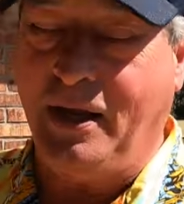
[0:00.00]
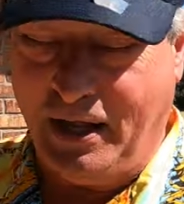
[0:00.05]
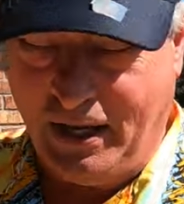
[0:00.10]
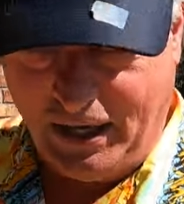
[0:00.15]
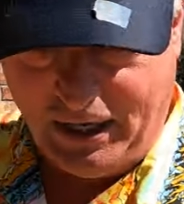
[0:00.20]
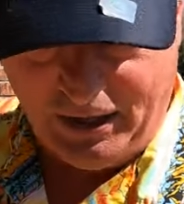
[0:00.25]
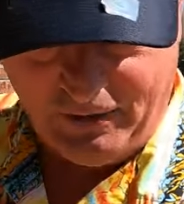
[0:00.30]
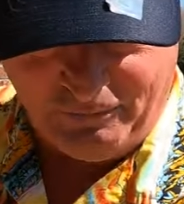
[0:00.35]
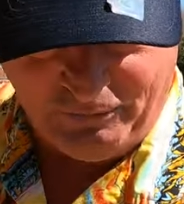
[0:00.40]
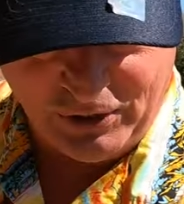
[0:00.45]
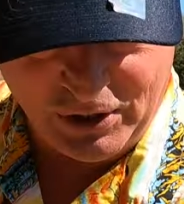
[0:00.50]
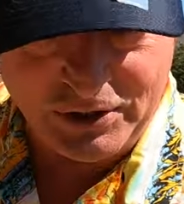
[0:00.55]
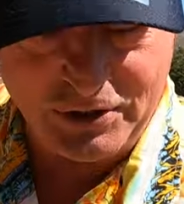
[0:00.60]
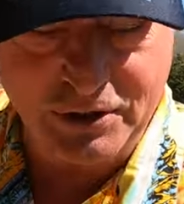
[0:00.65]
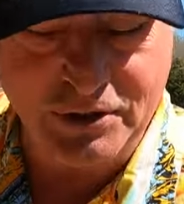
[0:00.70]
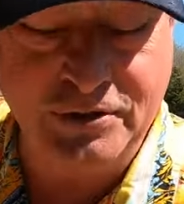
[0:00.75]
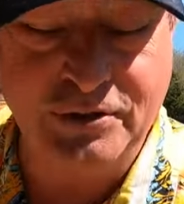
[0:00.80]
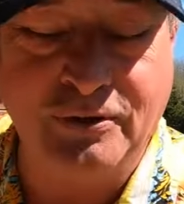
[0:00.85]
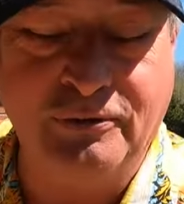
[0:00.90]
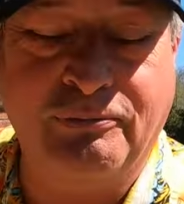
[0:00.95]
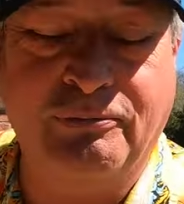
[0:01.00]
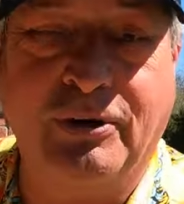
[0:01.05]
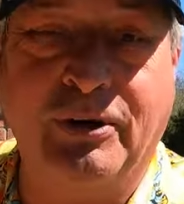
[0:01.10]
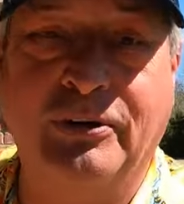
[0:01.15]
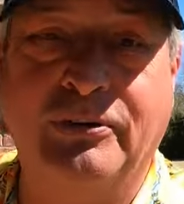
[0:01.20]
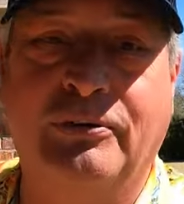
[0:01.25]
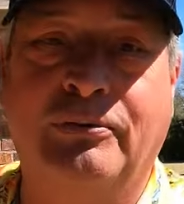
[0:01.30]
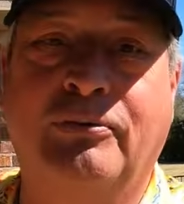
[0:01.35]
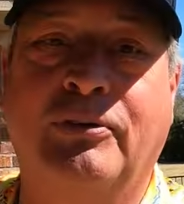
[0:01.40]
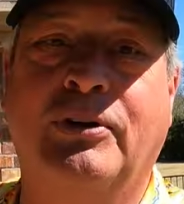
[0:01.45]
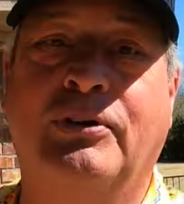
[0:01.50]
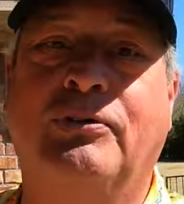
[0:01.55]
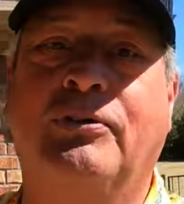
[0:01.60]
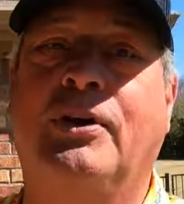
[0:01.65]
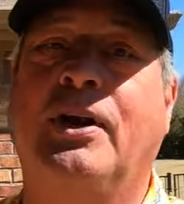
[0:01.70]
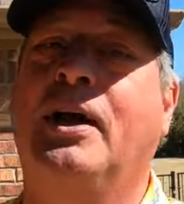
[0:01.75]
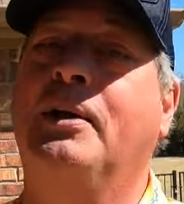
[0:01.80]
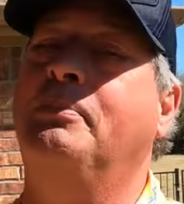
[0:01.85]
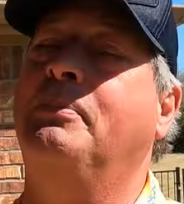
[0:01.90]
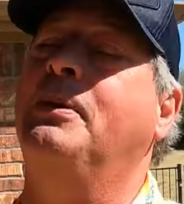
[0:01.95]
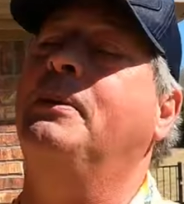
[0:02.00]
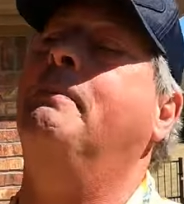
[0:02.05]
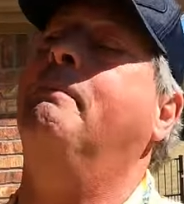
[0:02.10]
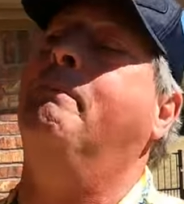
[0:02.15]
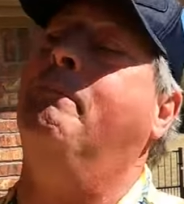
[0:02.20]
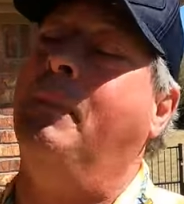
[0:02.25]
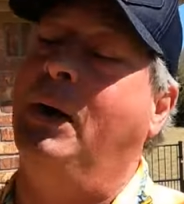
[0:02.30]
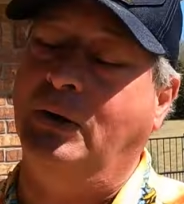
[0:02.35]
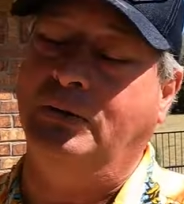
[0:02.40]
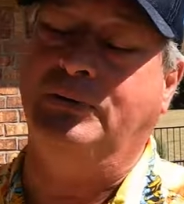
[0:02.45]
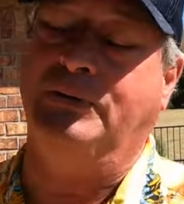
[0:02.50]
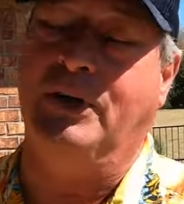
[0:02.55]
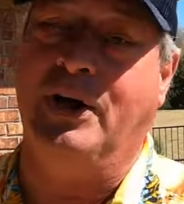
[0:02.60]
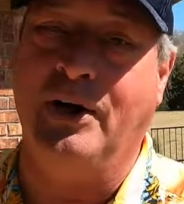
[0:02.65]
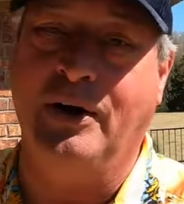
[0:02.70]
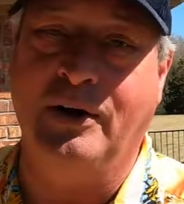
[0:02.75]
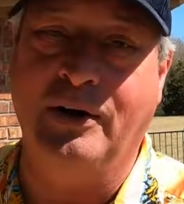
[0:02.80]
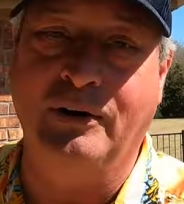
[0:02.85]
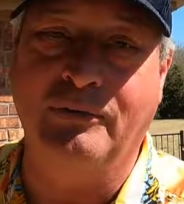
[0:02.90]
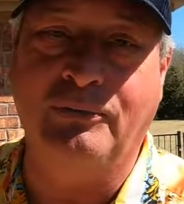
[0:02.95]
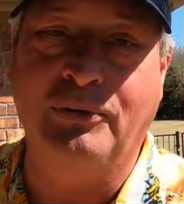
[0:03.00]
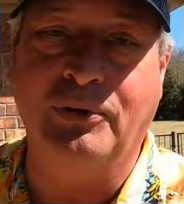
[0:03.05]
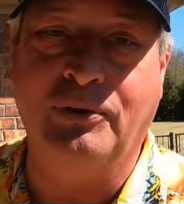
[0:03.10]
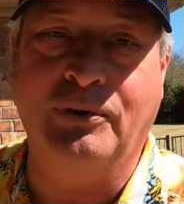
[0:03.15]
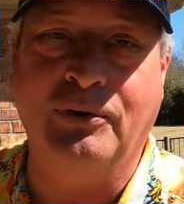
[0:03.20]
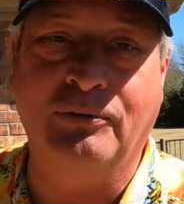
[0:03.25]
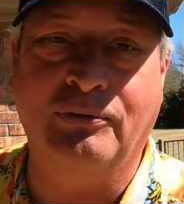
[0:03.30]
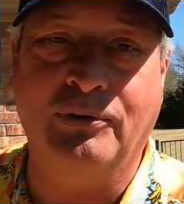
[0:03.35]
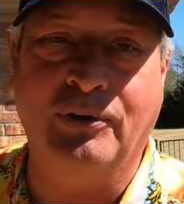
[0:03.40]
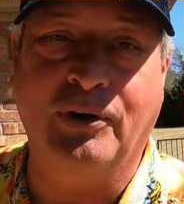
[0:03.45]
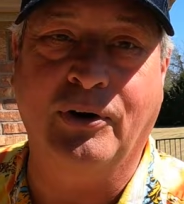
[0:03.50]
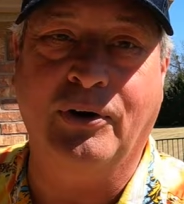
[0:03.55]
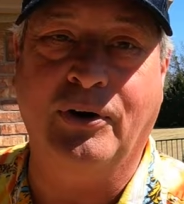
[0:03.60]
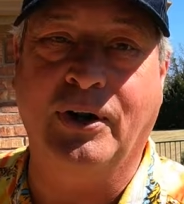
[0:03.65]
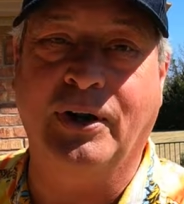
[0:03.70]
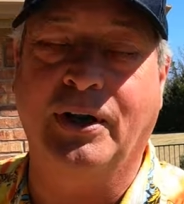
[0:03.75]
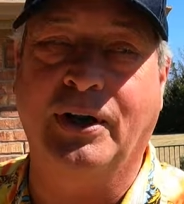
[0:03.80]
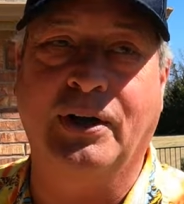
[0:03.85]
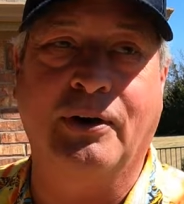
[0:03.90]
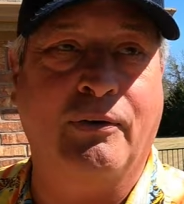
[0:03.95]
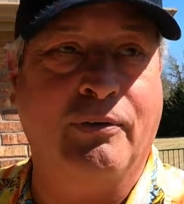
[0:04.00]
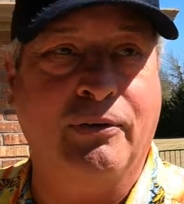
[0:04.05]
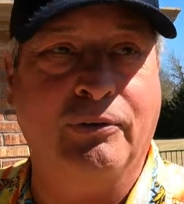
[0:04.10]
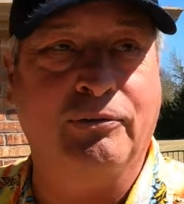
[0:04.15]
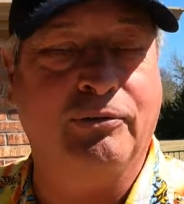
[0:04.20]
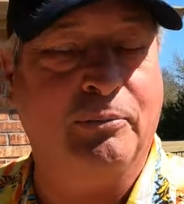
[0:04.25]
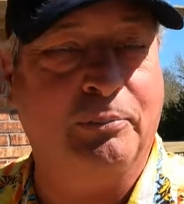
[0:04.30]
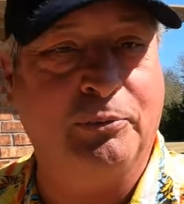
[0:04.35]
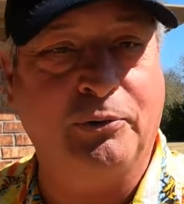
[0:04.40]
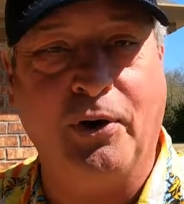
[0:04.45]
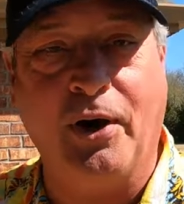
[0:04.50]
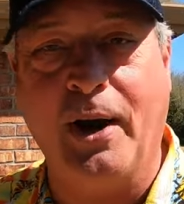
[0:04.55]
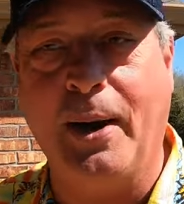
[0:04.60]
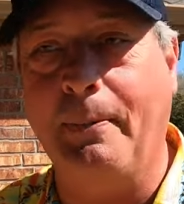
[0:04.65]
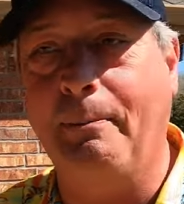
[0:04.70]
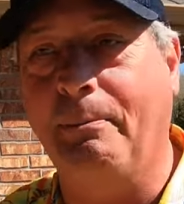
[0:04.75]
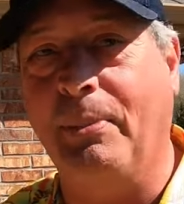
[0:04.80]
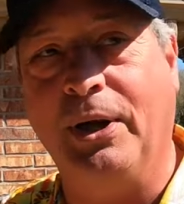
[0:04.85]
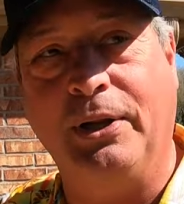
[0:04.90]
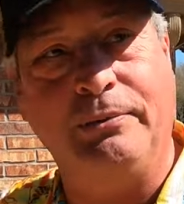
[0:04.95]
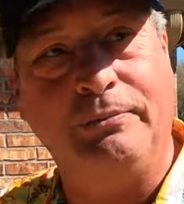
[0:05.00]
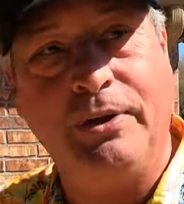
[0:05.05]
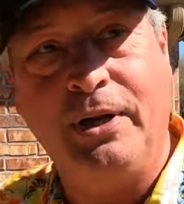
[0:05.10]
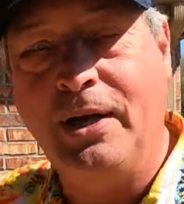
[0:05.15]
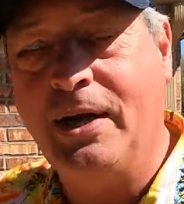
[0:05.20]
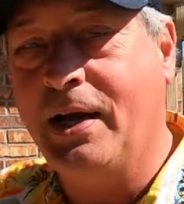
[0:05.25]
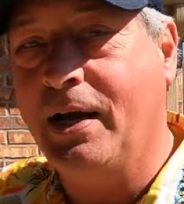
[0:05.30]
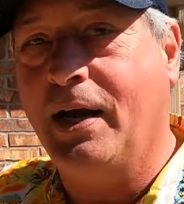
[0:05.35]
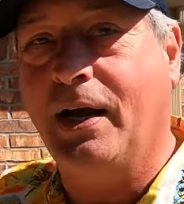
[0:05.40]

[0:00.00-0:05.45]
And if this is your first visit, I'd be most honored if you'd consider clicking on the subscribe button.